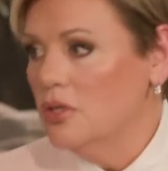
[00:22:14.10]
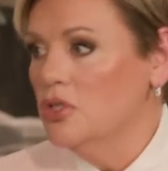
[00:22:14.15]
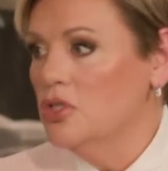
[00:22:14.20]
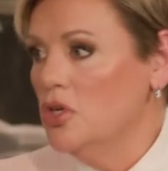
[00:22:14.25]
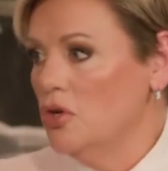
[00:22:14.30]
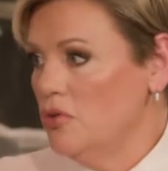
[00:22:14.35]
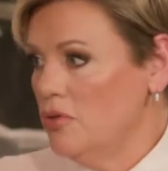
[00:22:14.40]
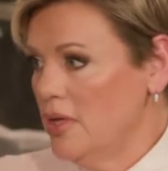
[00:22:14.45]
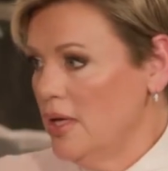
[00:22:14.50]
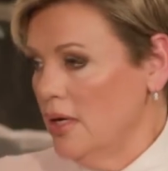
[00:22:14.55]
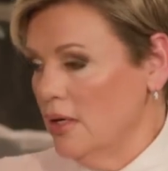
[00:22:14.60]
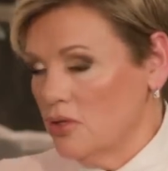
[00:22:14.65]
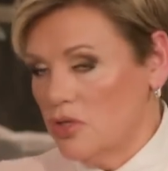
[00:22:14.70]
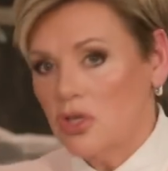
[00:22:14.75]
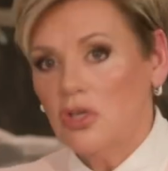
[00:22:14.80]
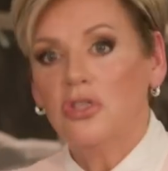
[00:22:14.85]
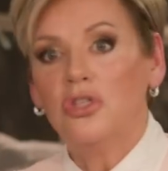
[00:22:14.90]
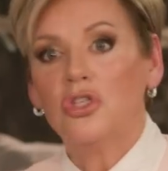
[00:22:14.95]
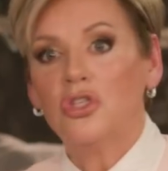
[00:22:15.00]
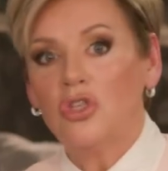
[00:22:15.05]
do this,
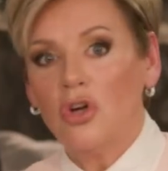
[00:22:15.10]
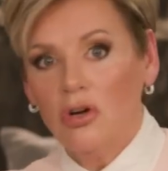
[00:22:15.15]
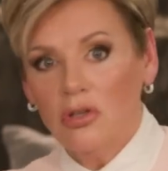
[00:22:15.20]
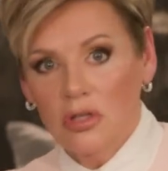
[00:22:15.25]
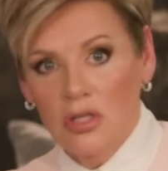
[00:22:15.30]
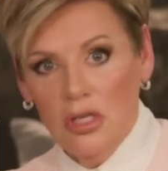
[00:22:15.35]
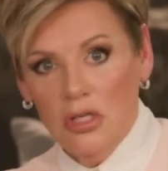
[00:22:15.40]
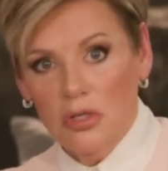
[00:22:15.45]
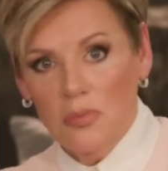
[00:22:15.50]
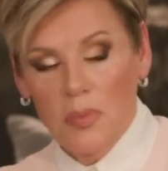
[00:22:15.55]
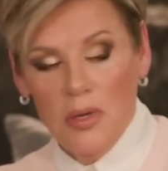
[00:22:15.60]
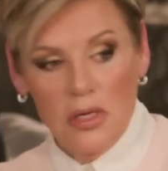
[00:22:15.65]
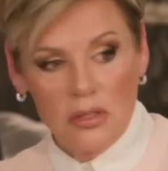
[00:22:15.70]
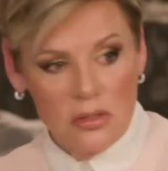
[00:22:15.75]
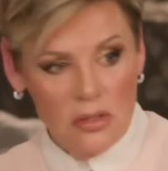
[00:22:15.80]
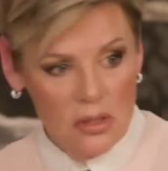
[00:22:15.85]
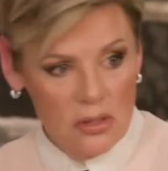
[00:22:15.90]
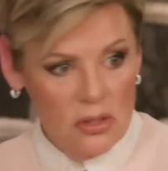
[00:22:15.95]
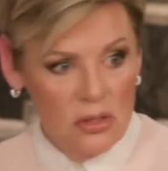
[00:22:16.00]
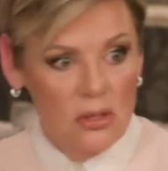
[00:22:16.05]
start this
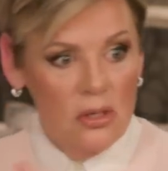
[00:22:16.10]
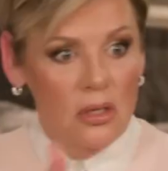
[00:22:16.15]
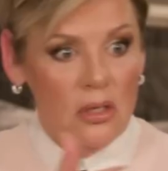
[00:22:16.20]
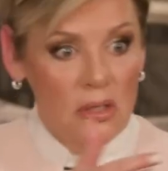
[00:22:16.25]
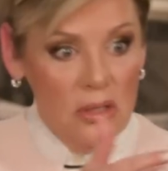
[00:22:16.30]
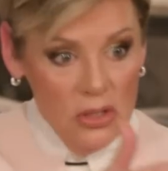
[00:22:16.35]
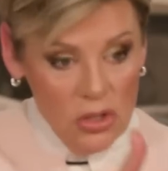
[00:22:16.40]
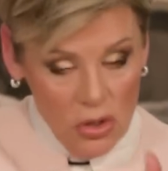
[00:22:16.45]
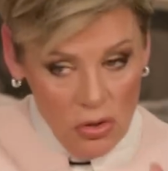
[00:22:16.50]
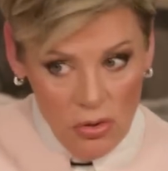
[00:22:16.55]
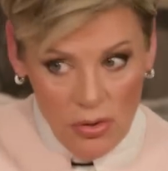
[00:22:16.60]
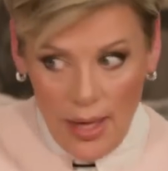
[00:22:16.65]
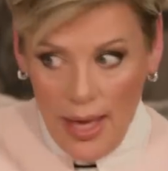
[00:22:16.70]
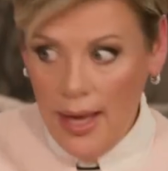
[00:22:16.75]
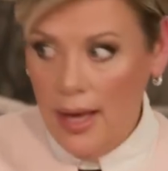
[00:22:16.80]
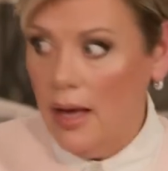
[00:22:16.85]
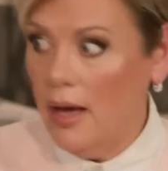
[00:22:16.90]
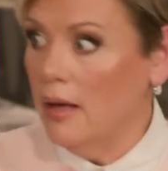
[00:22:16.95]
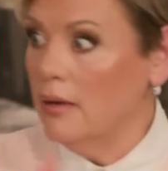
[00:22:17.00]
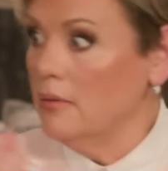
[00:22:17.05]
business, do
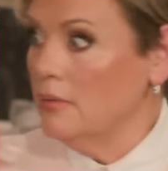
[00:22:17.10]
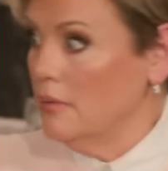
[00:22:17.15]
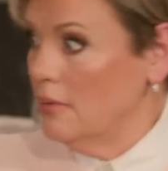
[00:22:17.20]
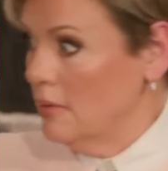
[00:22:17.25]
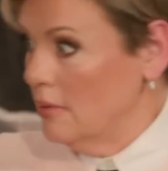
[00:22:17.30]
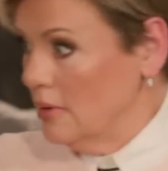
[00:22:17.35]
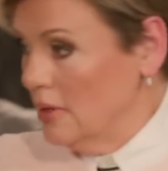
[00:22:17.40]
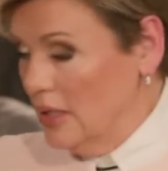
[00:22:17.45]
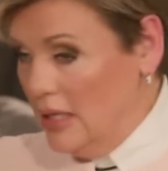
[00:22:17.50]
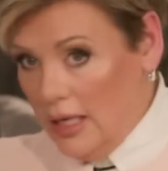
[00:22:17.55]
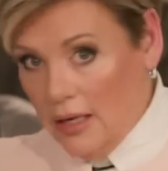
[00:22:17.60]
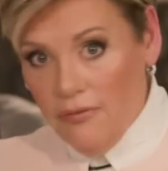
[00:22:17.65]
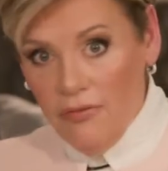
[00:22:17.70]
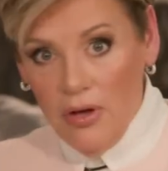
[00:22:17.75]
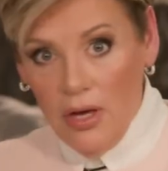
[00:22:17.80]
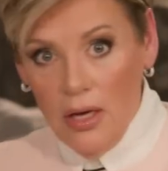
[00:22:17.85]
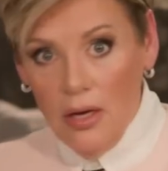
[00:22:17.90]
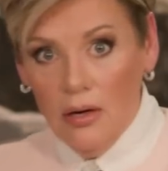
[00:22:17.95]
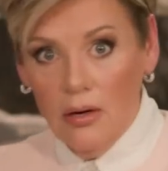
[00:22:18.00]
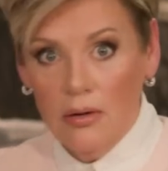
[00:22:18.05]
that, give
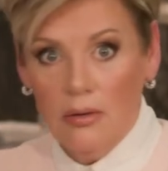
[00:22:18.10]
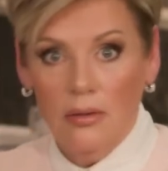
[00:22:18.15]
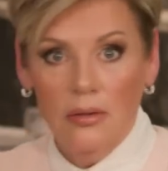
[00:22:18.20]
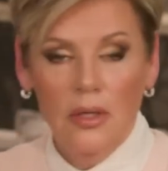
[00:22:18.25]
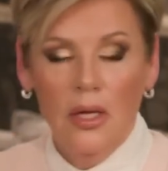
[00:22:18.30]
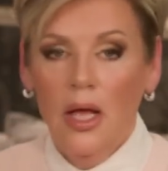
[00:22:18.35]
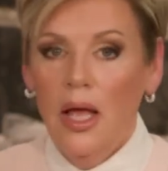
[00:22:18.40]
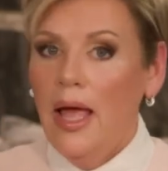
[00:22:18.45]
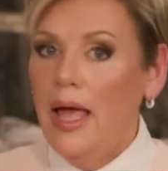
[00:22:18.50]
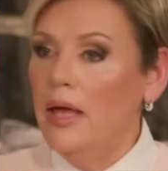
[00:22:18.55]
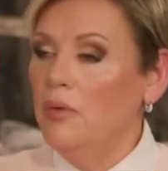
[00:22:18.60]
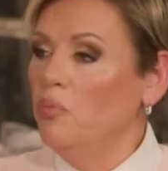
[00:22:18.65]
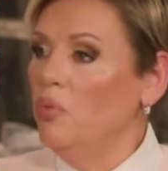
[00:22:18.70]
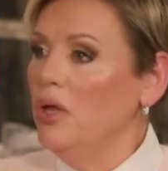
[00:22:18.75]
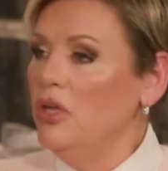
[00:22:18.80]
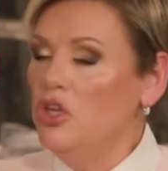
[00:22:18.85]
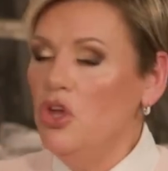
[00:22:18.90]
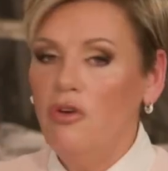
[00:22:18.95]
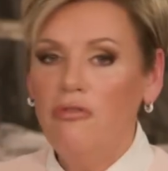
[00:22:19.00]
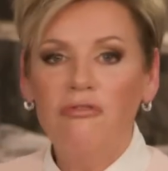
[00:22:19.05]
here. And
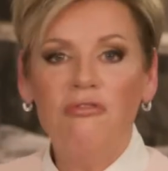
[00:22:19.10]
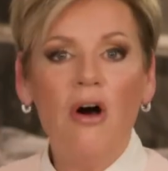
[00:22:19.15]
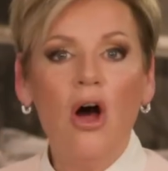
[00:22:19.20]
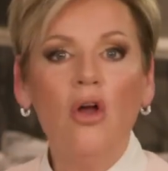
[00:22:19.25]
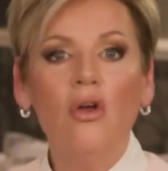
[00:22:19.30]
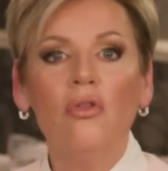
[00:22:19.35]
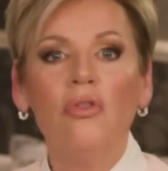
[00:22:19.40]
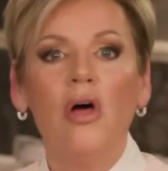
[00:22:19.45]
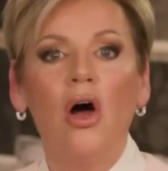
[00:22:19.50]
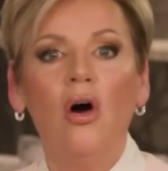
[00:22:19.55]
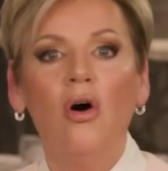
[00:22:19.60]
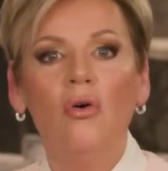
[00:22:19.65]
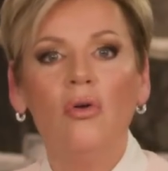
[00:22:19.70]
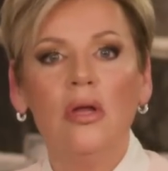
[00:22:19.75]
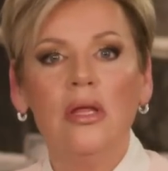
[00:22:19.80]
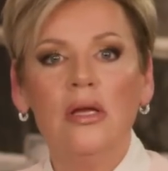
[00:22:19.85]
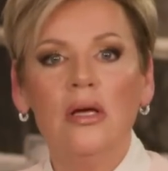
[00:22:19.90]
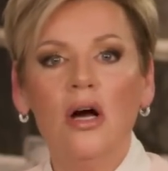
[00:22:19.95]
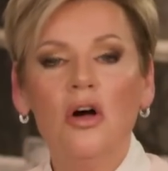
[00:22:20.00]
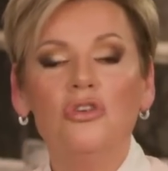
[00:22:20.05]
when you follow the
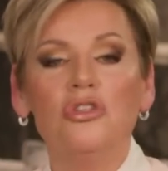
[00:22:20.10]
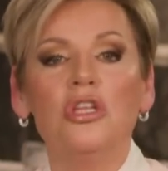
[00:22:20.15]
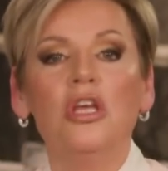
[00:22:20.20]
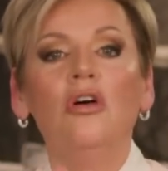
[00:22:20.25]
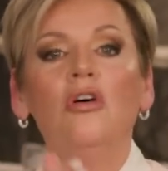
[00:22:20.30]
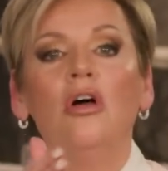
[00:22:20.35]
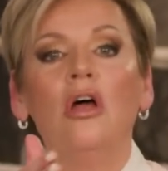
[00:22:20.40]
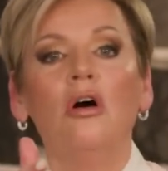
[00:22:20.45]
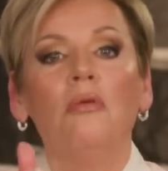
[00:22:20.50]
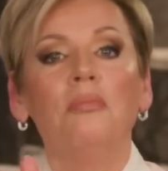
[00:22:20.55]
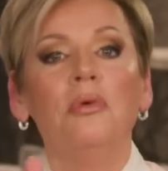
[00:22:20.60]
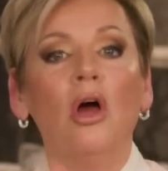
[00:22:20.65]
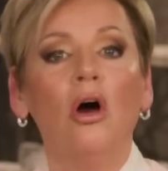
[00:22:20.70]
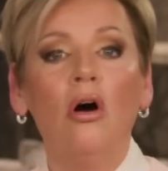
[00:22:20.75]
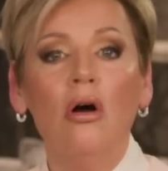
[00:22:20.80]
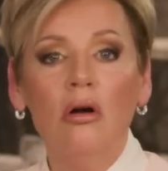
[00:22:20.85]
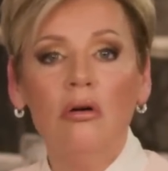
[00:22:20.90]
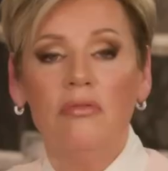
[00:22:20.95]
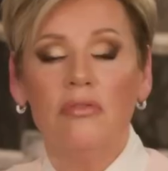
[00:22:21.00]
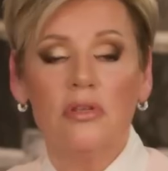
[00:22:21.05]
Holy Ghost, He'll help you
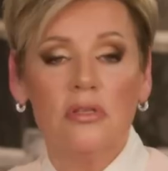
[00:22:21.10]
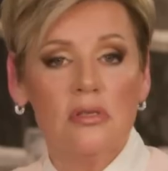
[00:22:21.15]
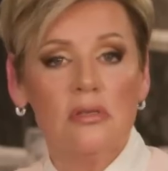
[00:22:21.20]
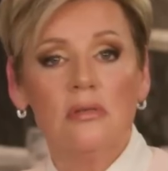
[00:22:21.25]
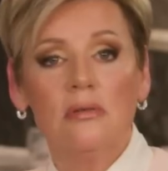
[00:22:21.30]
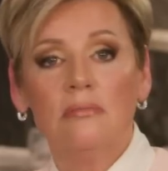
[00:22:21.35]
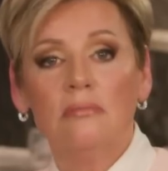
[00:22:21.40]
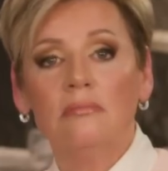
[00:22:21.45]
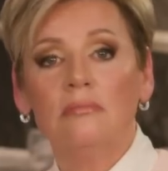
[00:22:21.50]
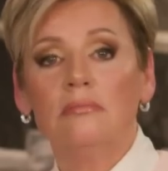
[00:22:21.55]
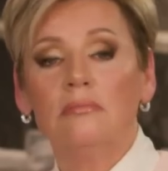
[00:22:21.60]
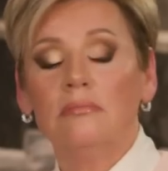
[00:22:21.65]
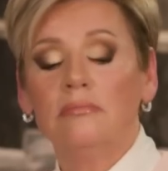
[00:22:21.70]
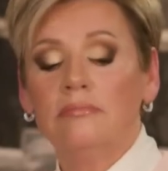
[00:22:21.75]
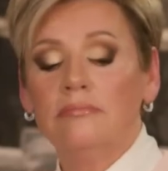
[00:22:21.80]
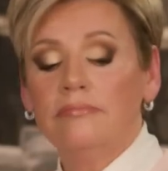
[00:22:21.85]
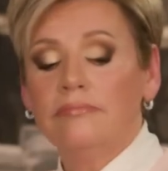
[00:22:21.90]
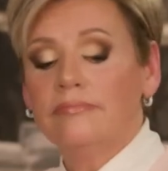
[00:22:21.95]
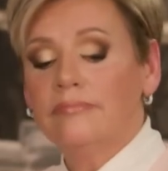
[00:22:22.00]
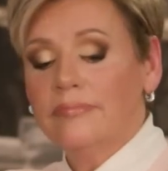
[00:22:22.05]
harvest.
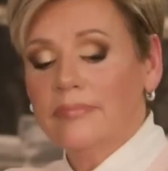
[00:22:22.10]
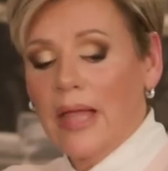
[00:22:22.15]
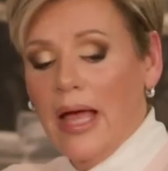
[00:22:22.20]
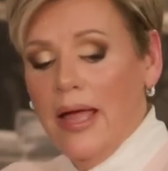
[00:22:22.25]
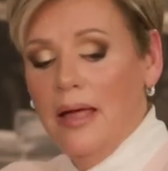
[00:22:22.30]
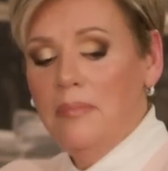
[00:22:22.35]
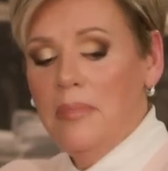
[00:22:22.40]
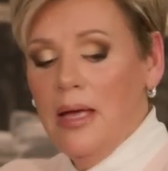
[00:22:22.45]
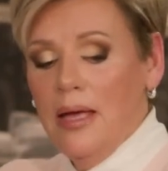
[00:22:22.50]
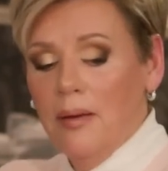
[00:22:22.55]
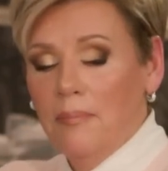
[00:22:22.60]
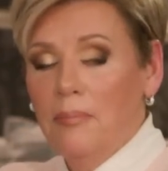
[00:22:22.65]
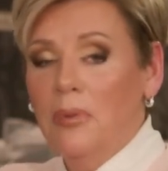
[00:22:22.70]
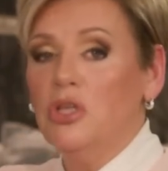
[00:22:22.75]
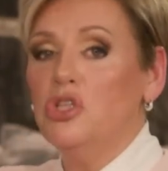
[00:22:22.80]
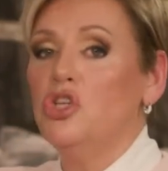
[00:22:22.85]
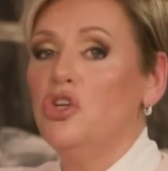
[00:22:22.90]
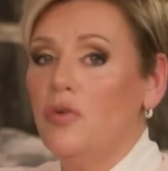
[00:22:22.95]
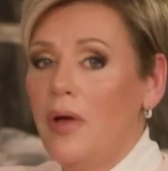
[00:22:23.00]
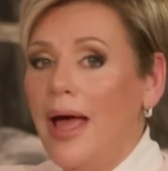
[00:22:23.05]
Yes. Amen.
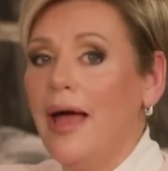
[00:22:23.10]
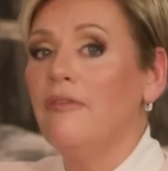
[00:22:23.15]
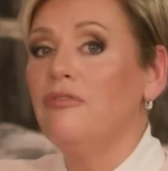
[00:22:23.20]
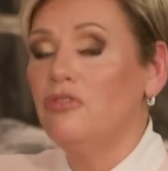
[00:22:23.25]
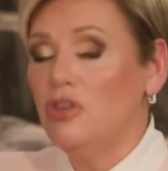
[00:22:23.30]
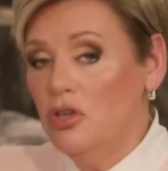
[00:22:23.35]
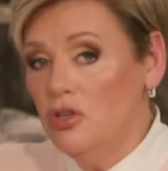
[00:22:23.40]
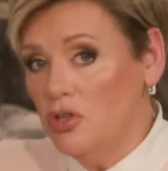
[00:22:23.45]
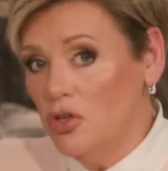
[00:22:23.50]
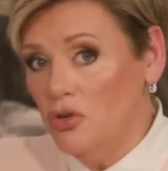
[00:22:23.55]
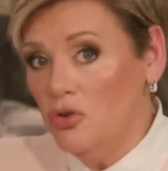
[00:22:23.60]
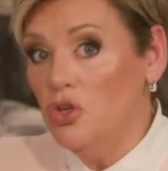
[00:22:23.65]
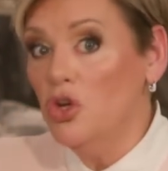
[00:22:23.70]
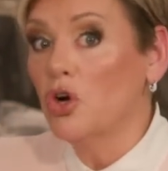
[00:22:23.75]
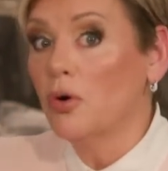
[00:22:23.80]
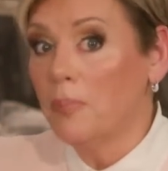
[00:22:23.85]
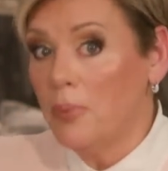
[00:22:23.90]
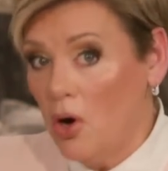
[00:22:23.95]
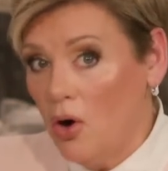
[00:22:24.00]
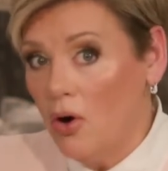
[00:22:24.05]
But you have to do
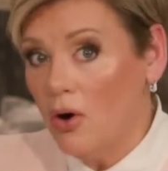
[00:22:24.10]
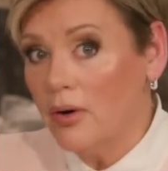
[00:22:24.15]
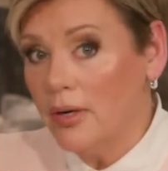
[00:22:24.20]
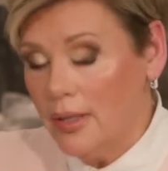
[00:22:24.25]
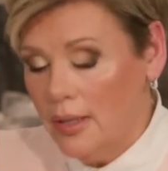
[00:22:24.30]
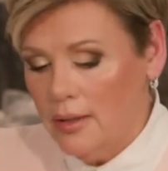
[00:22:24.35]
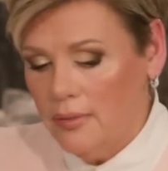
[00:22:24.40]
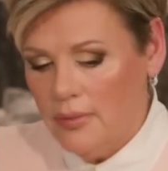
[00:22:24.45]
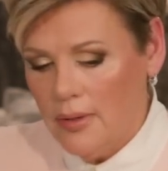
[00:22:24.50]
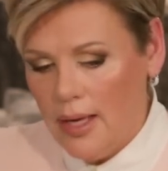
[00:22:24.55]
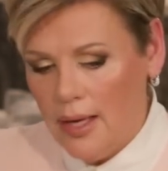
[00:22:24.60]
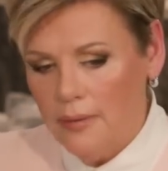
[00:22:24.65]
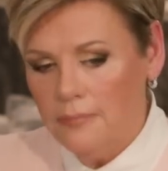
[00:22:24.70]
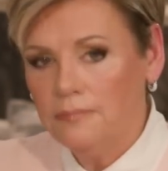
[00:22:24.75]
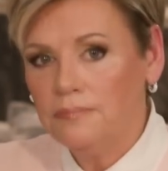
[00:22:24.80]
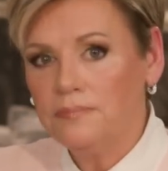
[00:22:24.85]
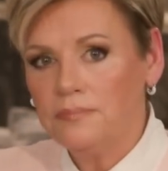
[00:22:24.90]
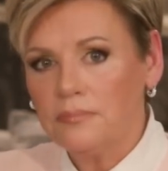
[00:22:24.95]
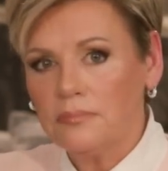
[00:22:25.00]
your part in that.